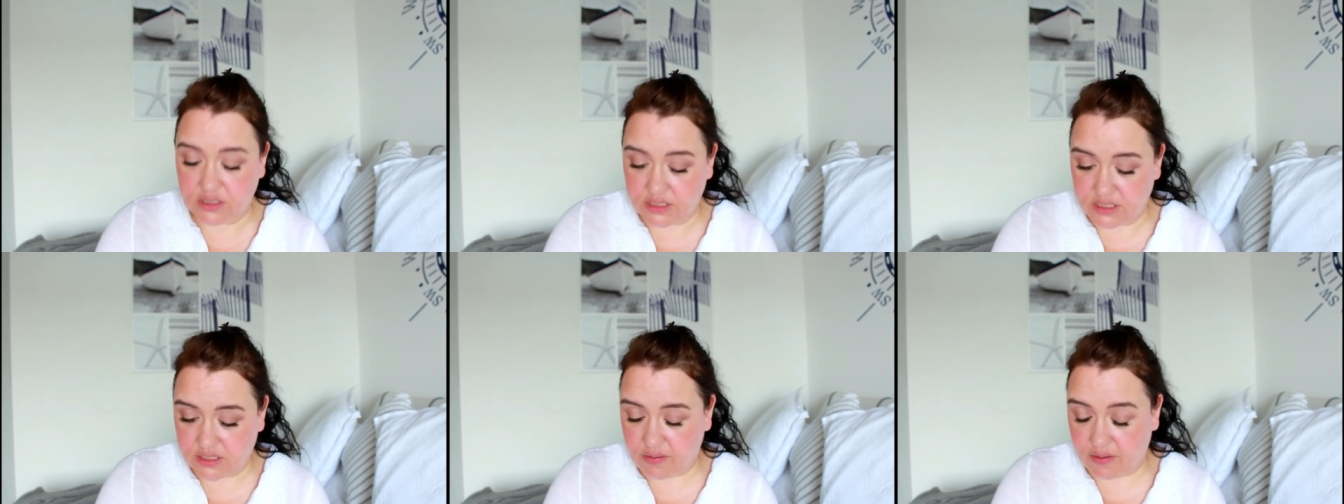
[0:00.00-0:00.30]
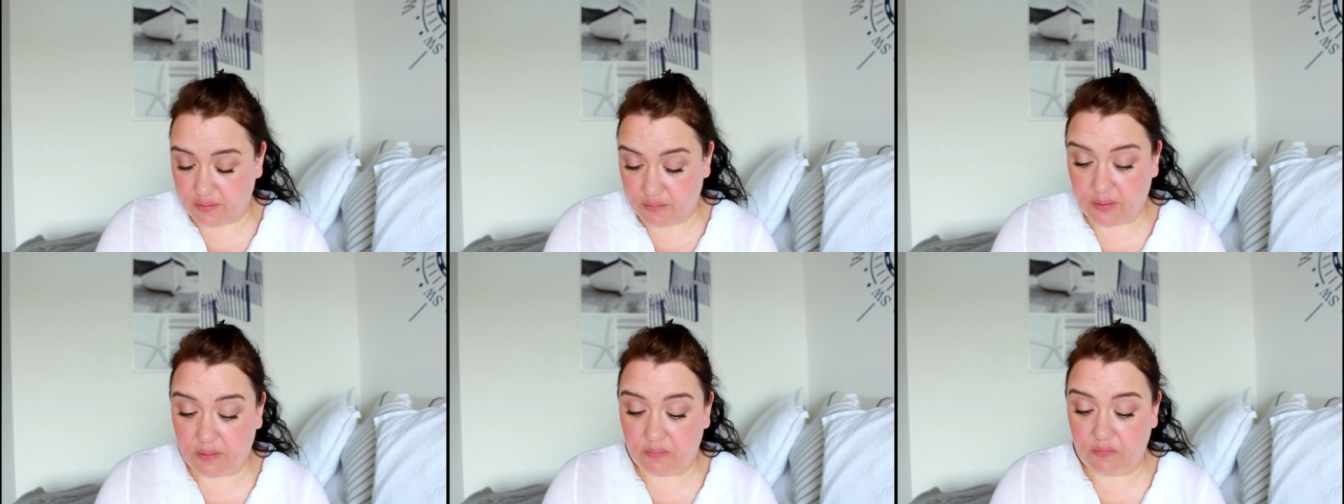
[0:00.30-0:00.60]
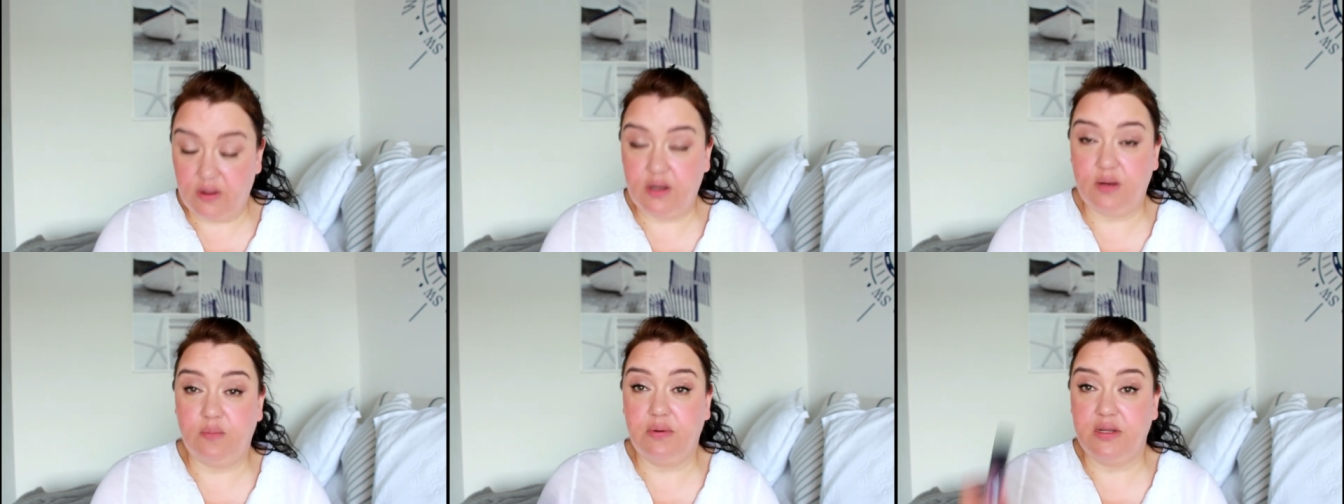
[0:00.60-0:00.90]
So I'm
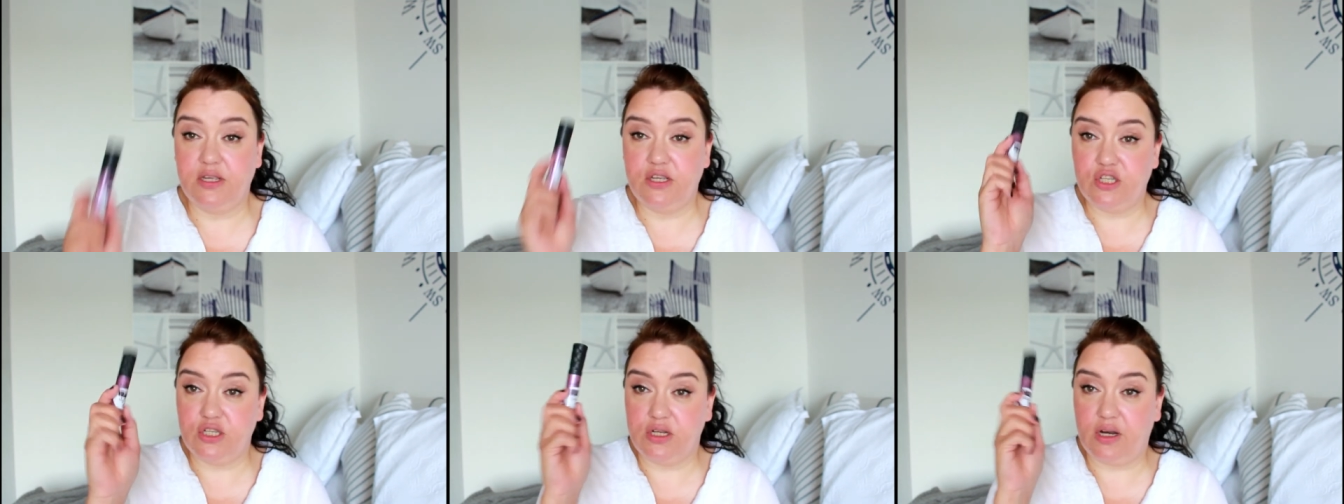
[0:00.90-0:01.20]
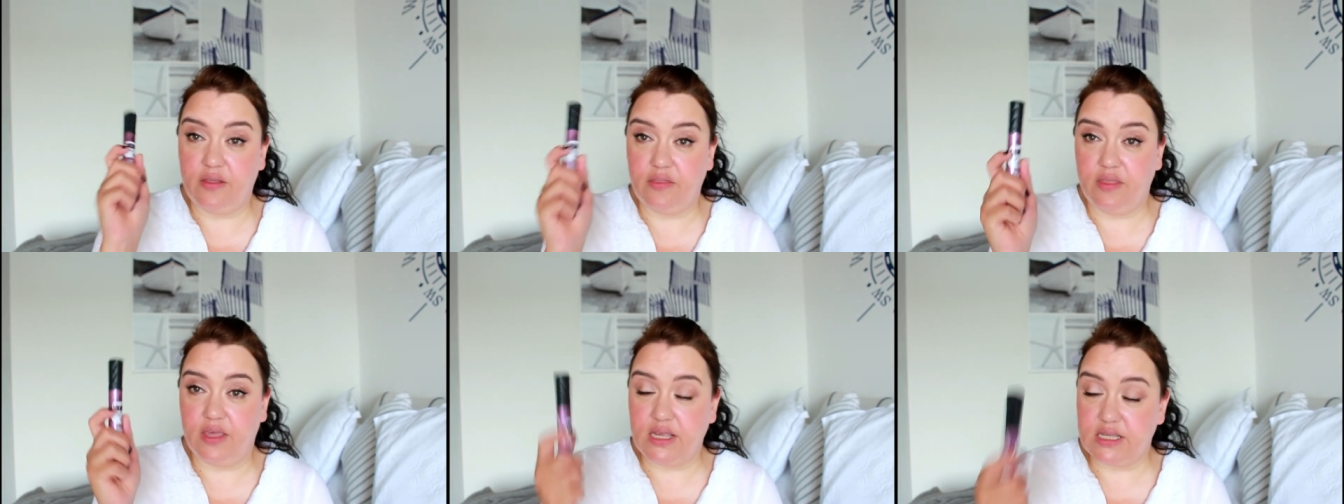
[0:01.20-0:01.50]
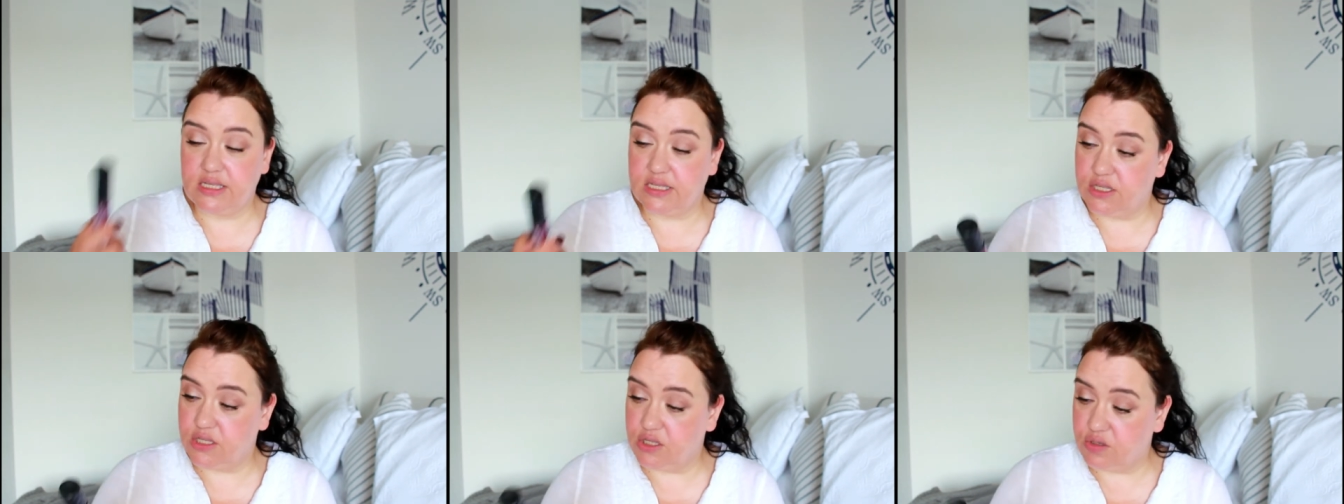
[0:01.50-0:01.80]
really pleased you like the
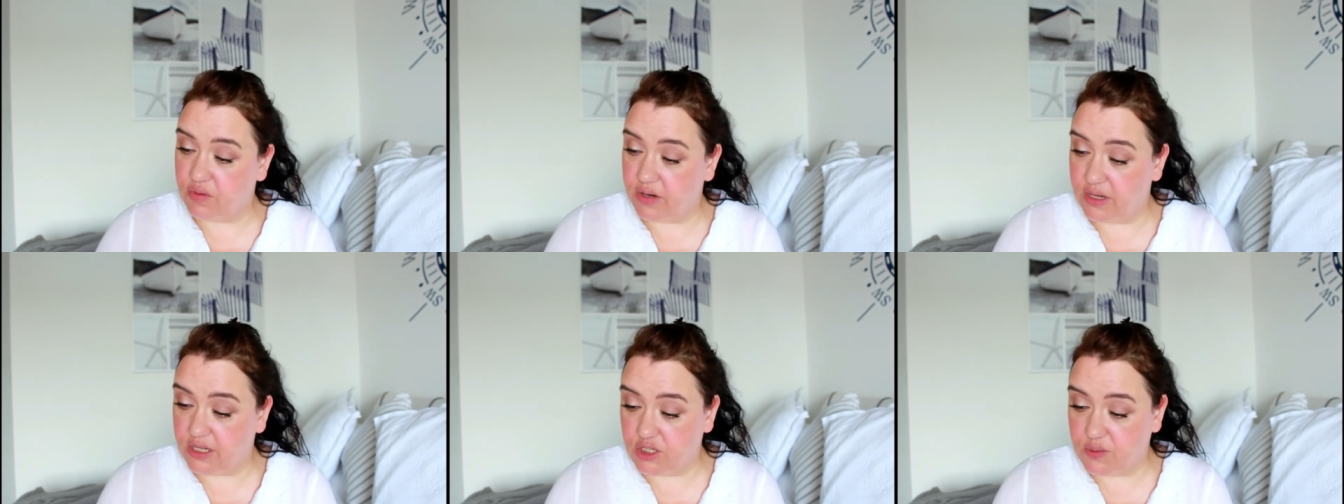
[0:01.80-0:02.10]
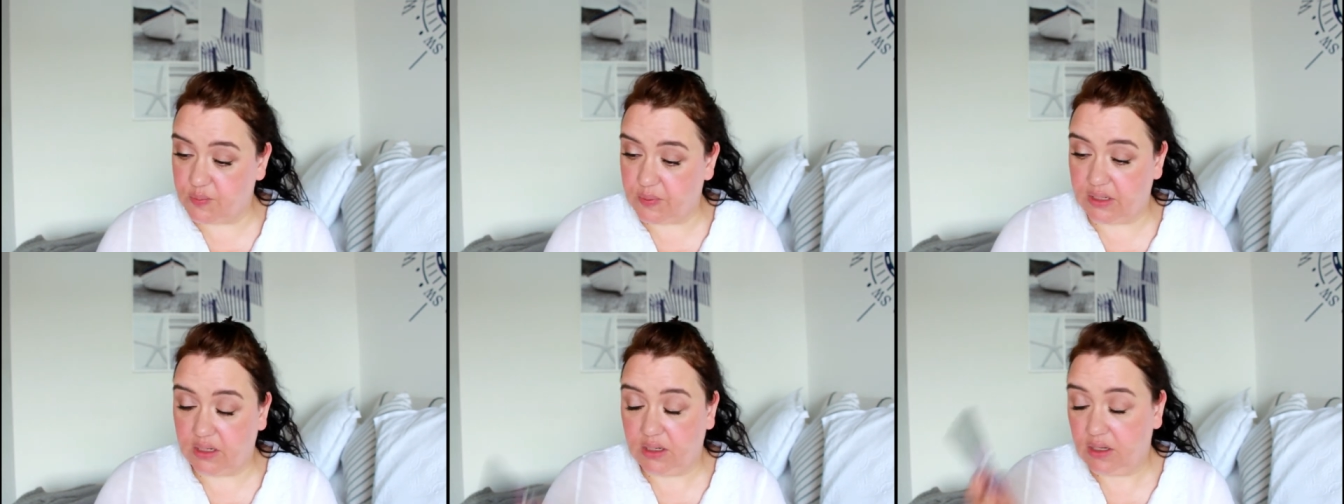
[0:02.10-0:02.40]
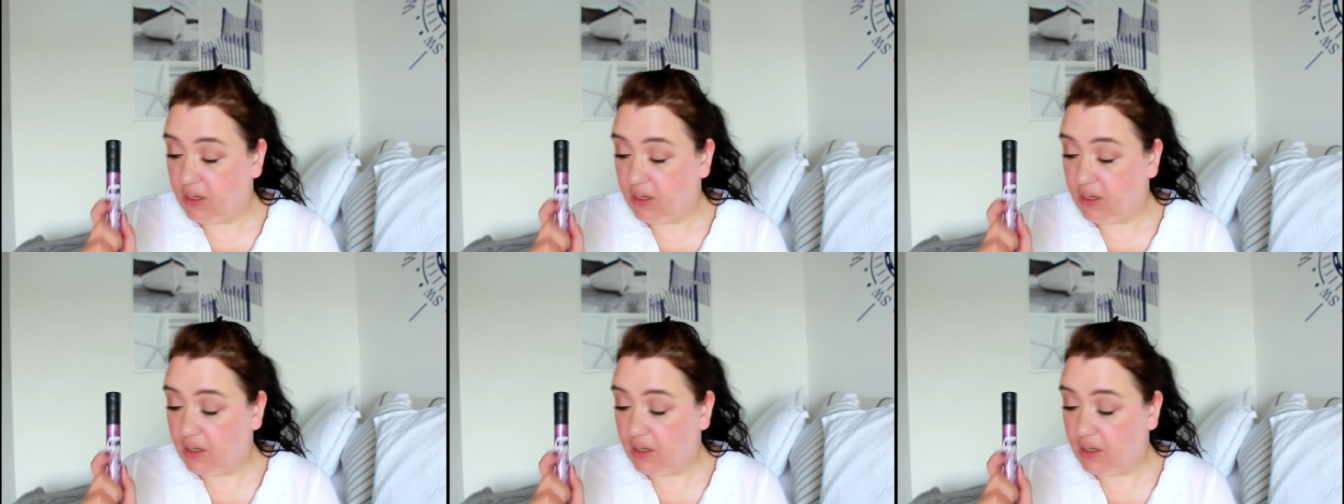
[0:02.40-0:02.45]
Essence range. But